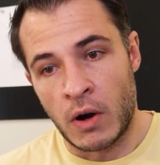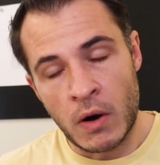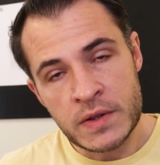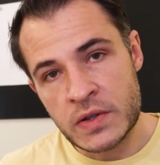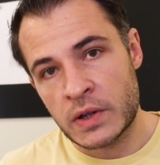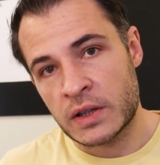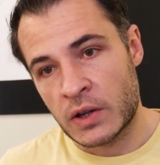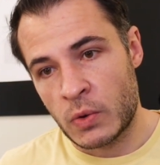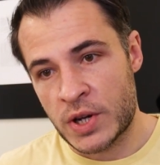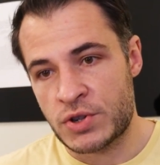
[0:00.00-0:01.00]
answering the
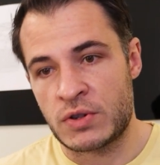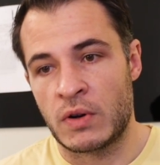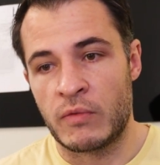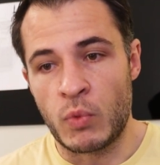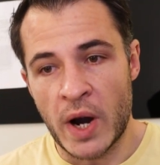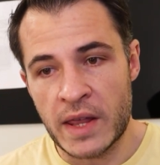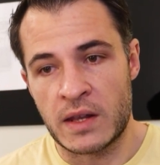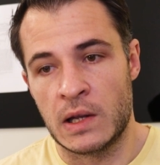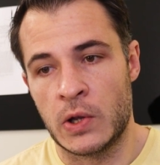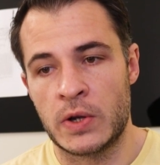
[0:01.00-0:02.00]
question of
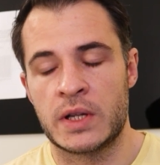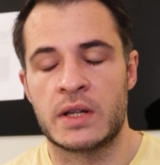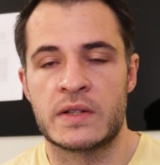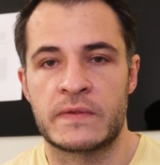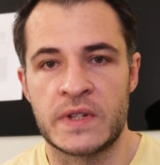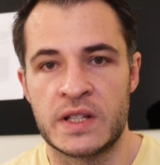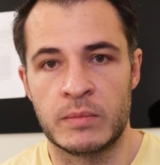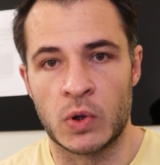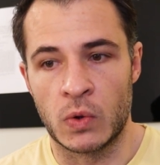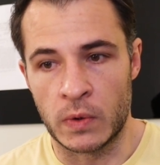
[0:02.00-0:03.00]
whether learning is
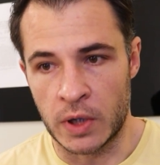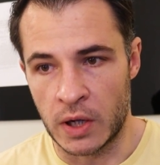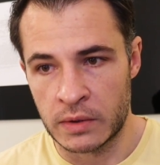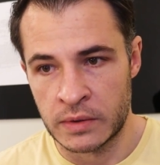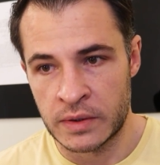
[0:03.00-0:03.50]
feasible or not